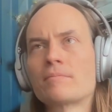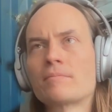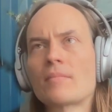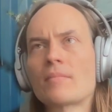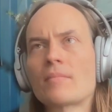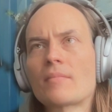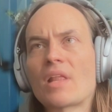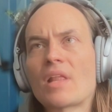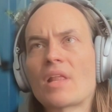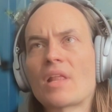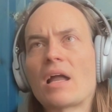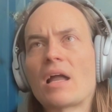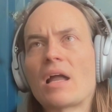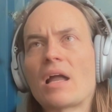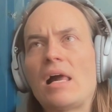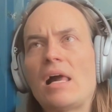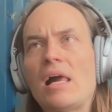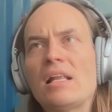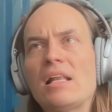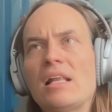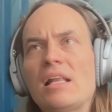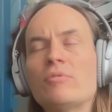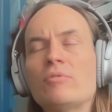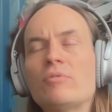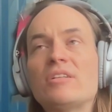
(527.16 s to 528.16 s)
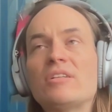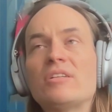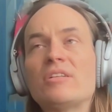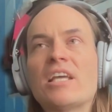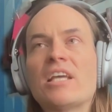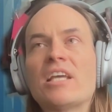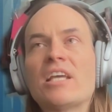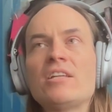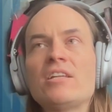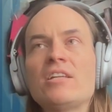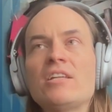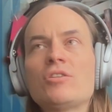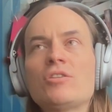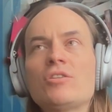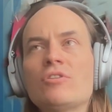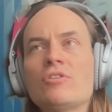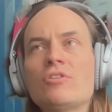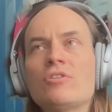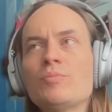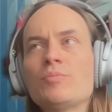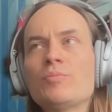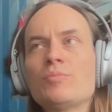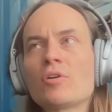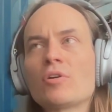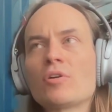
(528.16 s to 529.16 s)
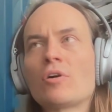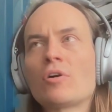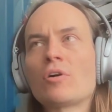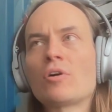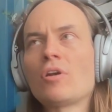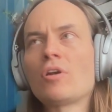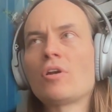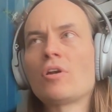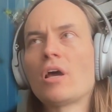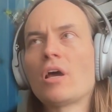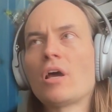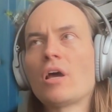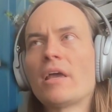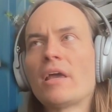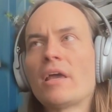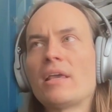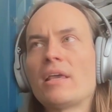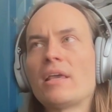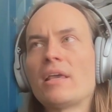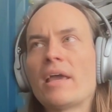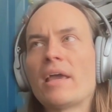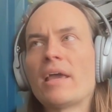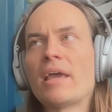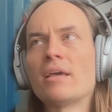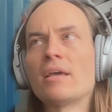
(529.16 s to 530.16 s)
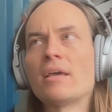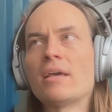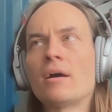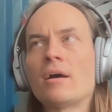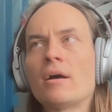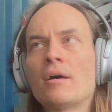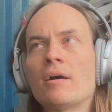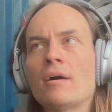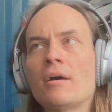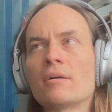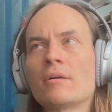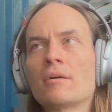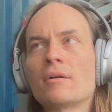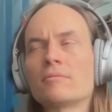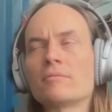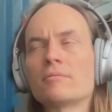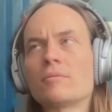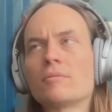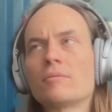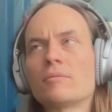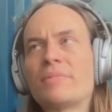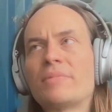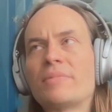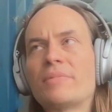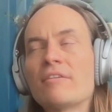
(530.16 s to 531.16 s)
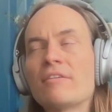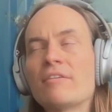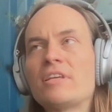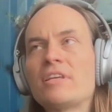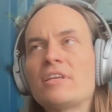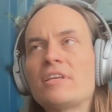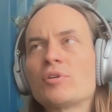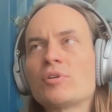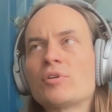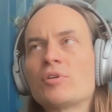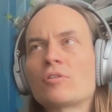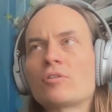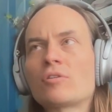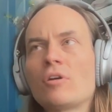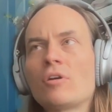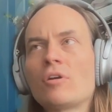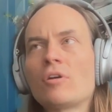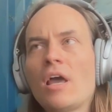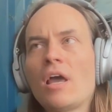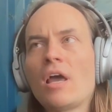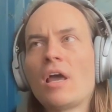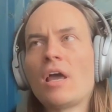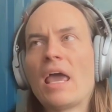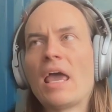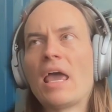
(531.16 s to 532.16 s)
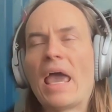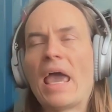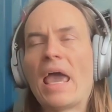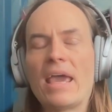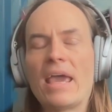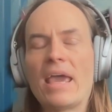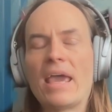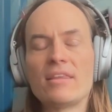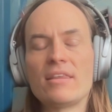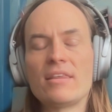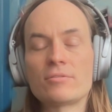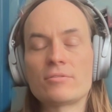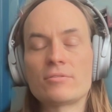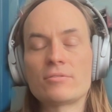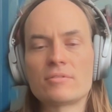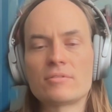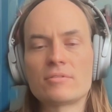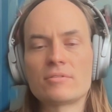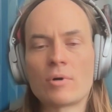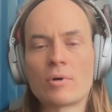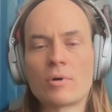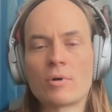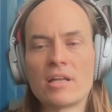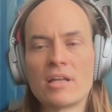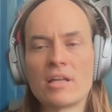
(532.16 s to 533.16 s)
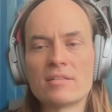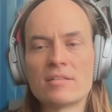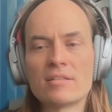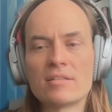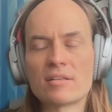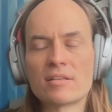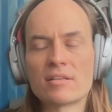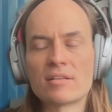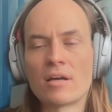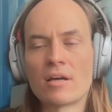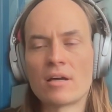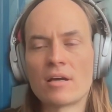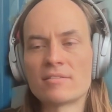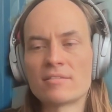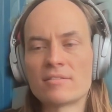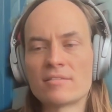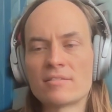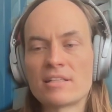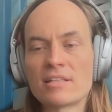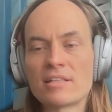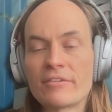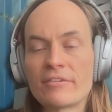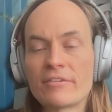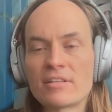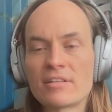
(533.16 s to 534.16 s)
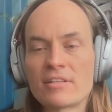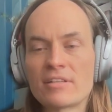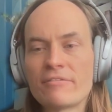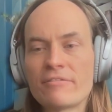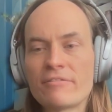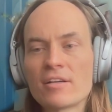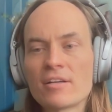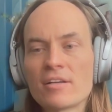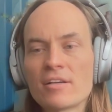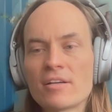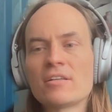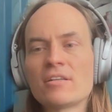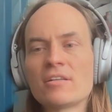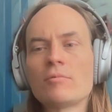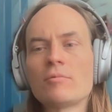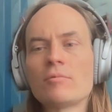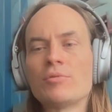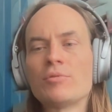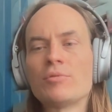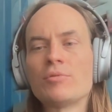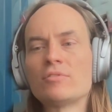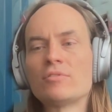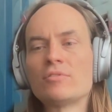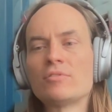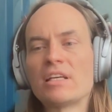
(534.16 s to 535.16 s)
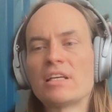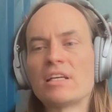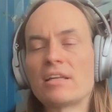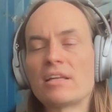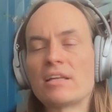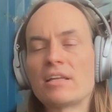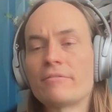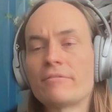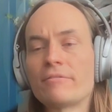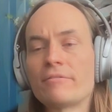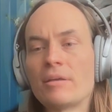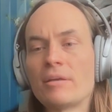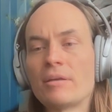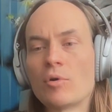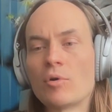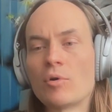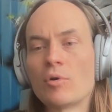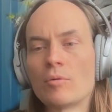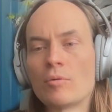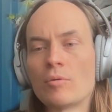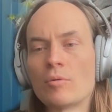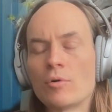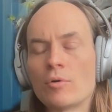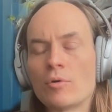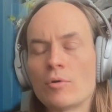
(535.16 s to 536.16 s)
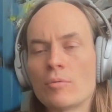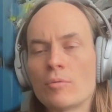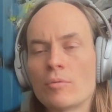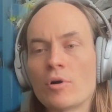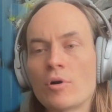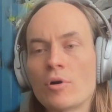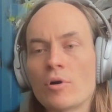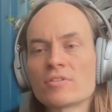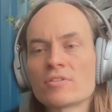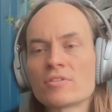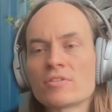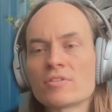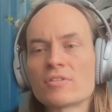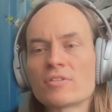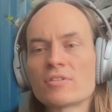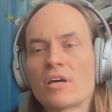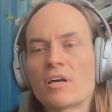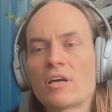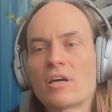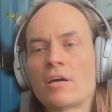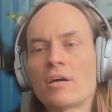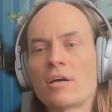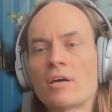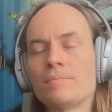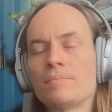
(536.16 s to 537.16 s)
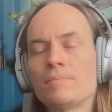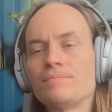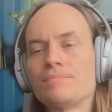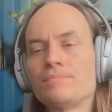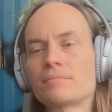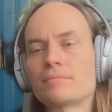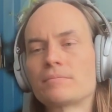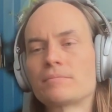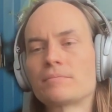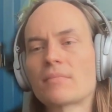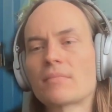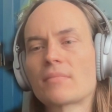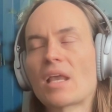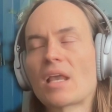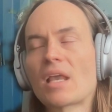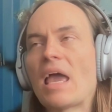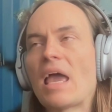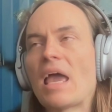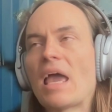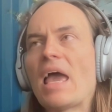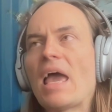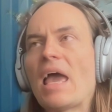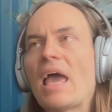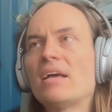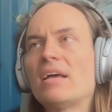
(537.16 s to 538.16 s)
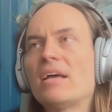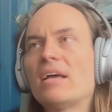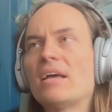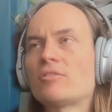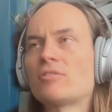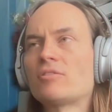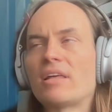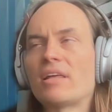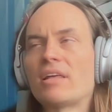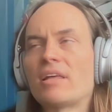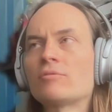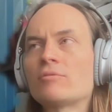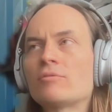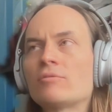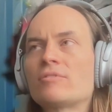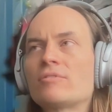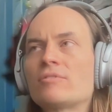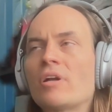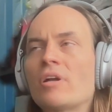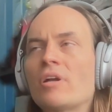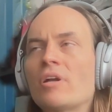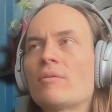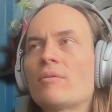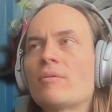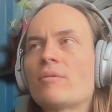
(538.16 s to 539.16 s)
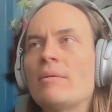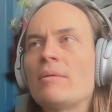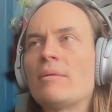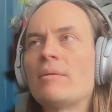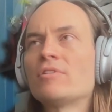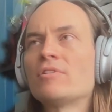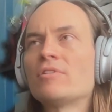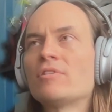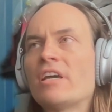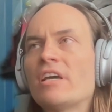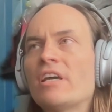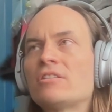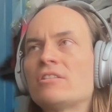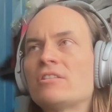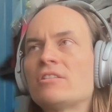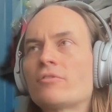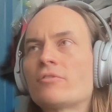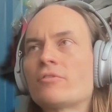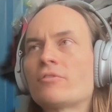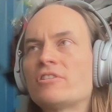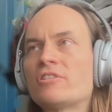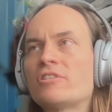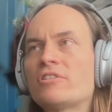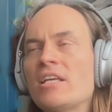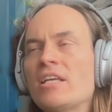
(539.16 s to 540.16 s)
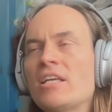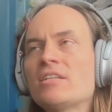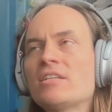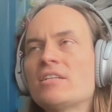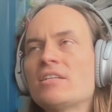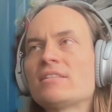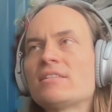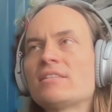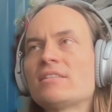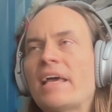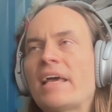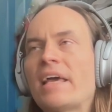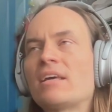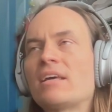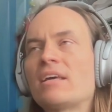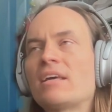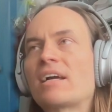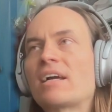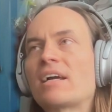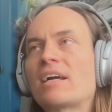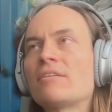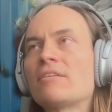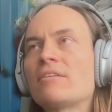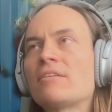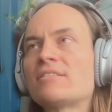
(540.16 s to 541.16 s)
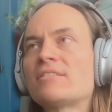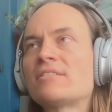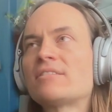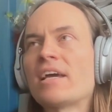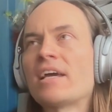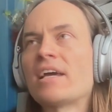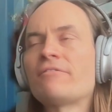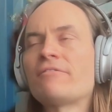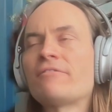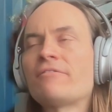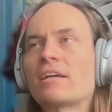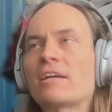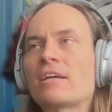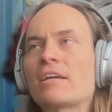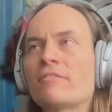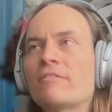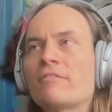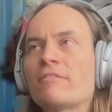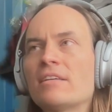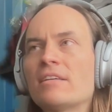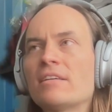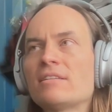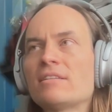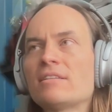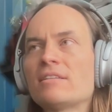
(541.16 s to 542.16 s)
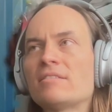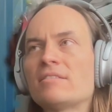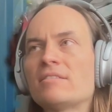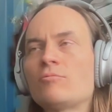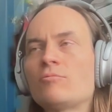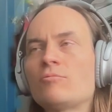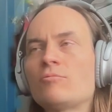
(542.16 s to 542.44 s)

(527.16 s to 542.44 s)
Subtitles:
We changed to a new protocol, a BFT protocol. This one is significantly faster. We produce significantly more blocks. So that was one of the main motivations for the changes. And a kind of side effect of this is that we don't have two